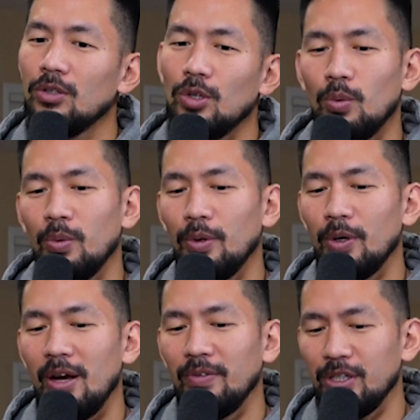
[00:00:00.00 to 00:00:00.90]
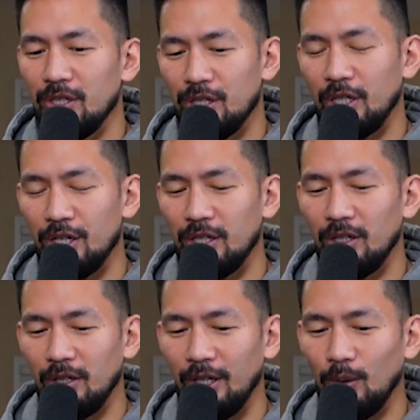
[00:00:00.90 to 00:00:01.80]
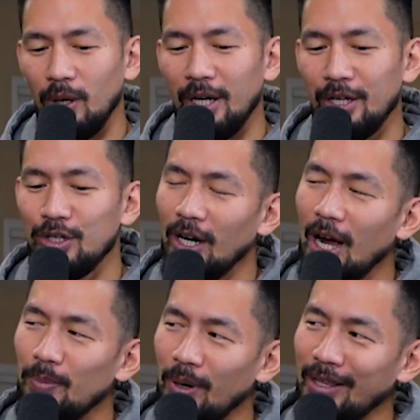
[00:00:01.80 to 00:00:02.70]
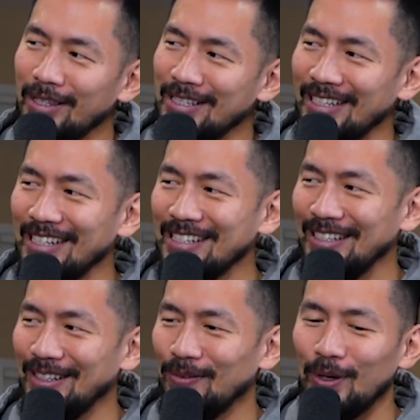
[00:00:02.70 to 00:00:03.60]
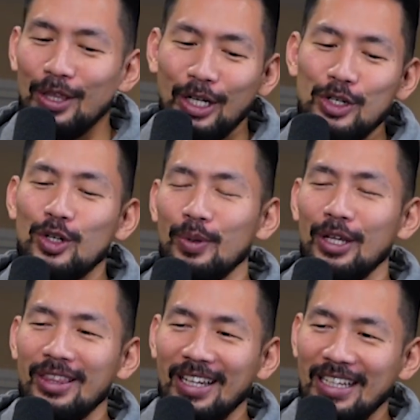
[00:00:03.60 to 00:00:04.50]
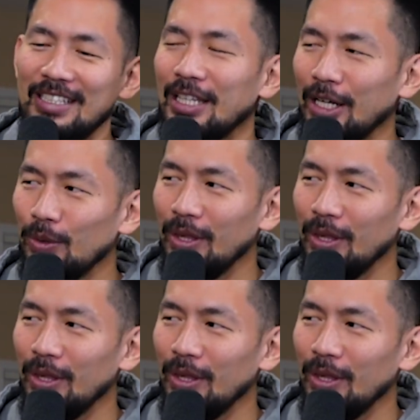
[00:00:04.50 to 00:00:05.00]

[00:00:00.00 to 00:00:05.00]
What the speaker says: So we were having this discussion earlier. What is your hypothesis? What are the contributing things that you